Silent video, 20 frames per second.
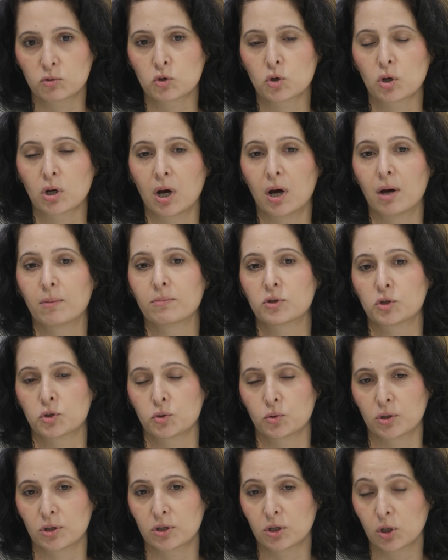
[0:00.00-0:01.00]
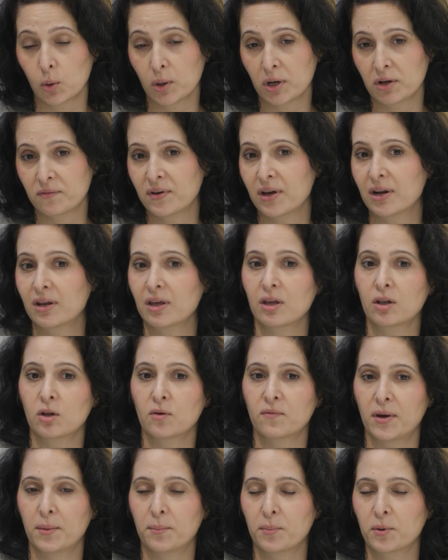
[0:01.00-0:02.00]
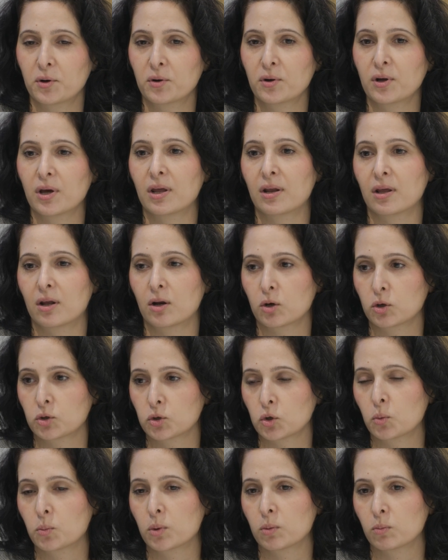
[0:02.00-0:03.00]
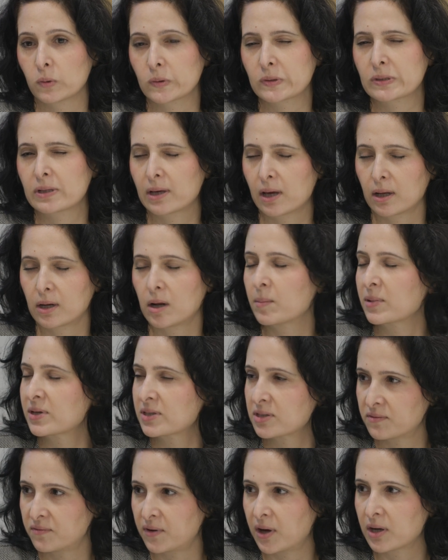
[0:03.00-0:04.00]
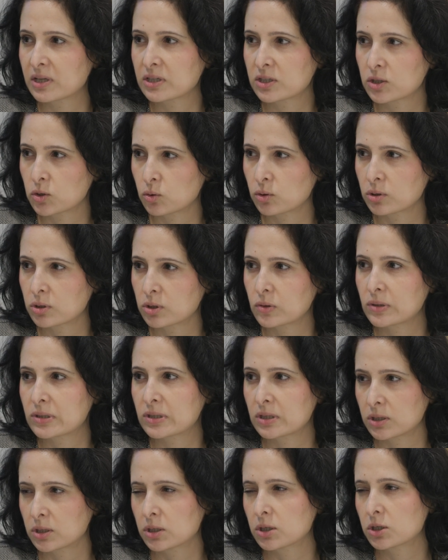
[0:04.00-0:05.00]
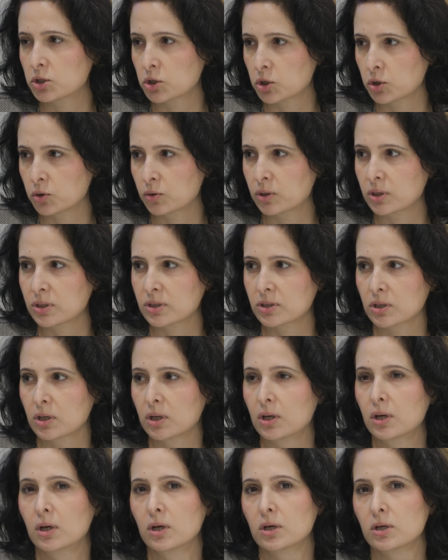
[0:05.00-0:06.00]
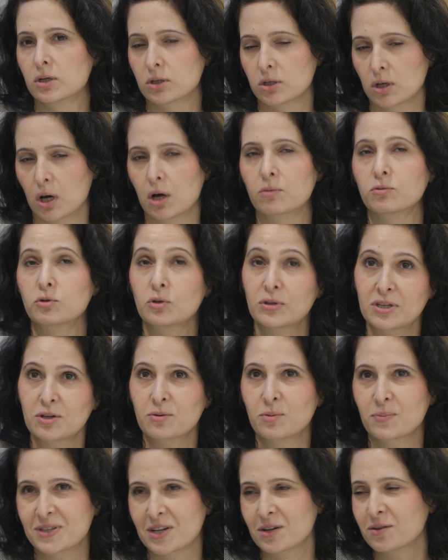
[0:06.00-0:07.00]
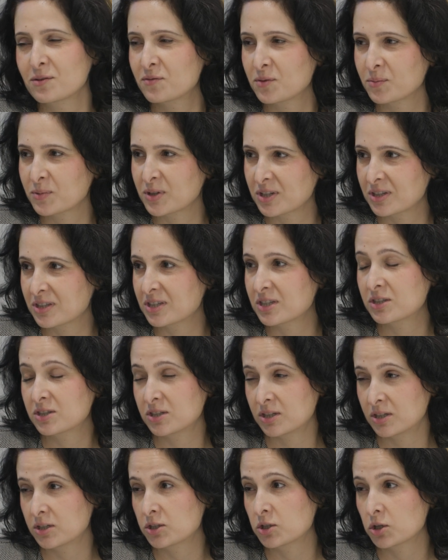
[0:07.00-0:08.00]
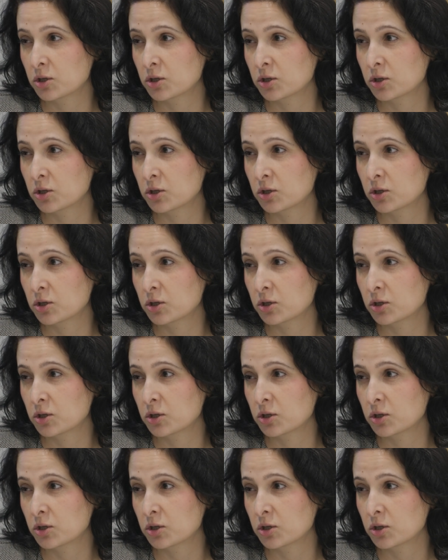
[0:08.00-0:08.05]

them to come to the Deloitte event in November, and in October, mostly economics and finance students to see TD Securities, to see the representative from the TD